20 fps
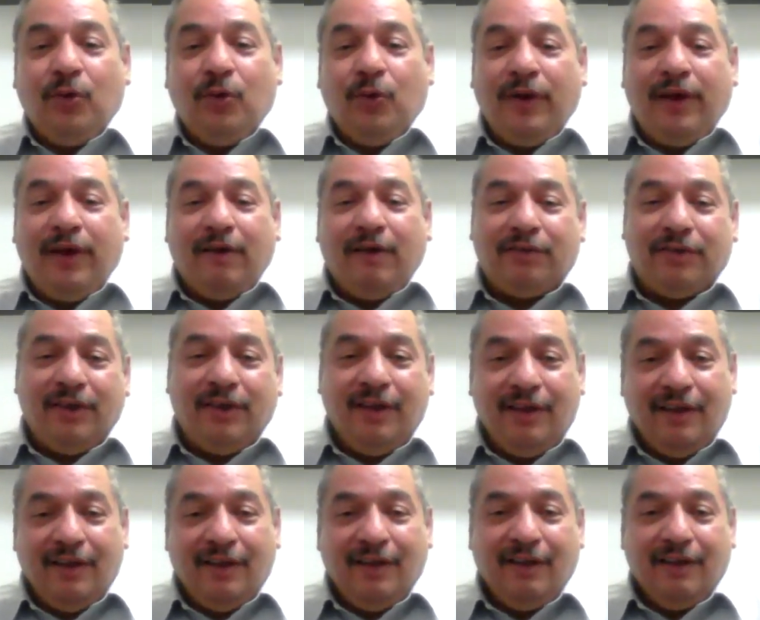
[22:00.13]
too
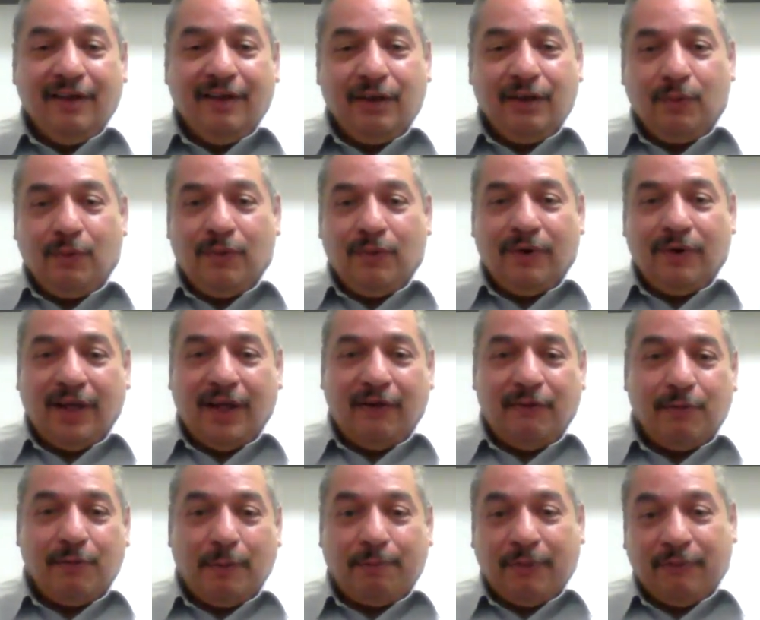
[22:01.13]
healthy. You don't want to give
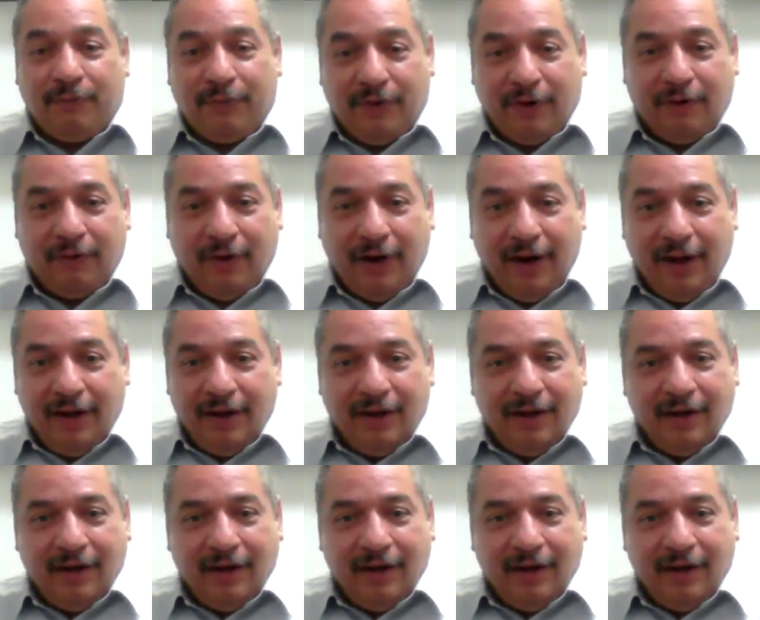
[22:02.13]
him a preferred rate,